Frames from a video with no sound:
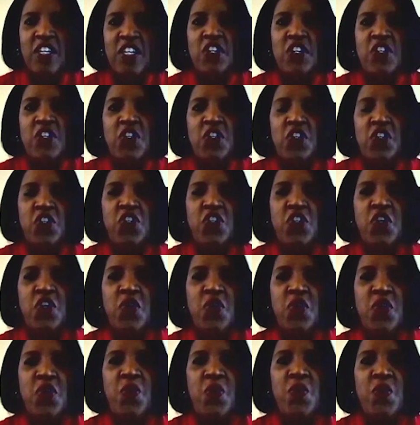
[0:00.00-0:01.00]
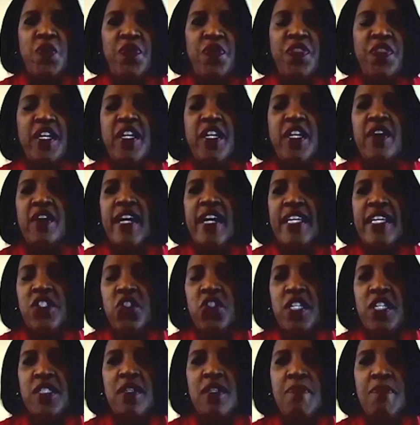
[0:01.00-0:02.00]
So there, as
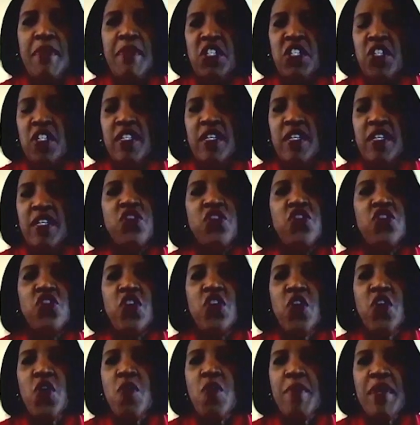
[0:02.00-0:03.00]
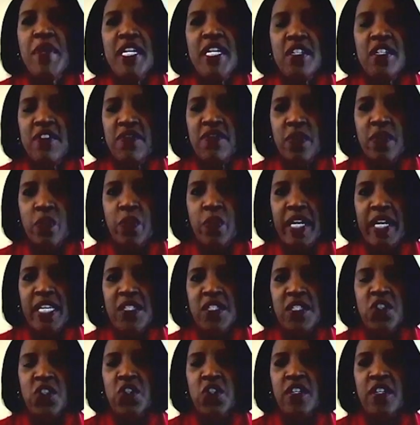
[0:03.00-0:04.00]
Justin mentioned, there are so many different ways
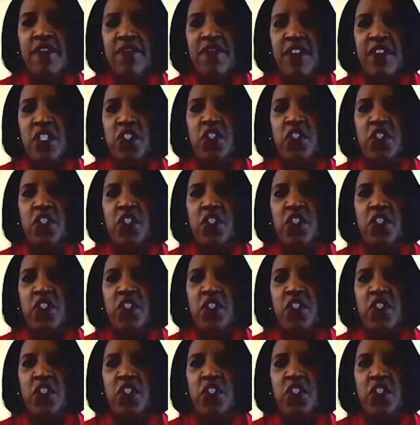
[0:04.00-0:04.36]
that you can feature your